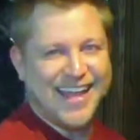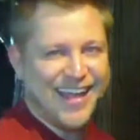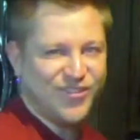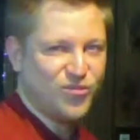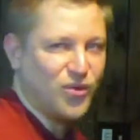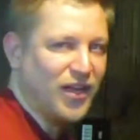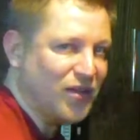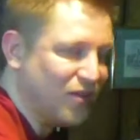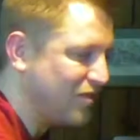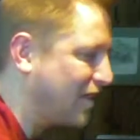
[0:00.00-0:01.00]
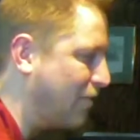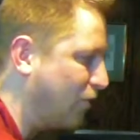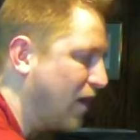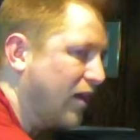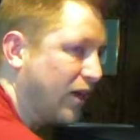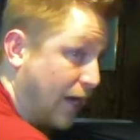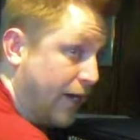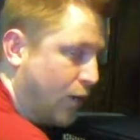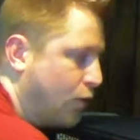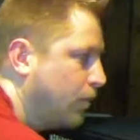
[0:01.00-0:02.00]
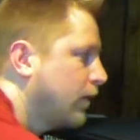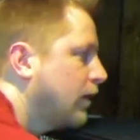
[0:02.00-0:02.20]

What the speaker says: that as well this time around, I hope.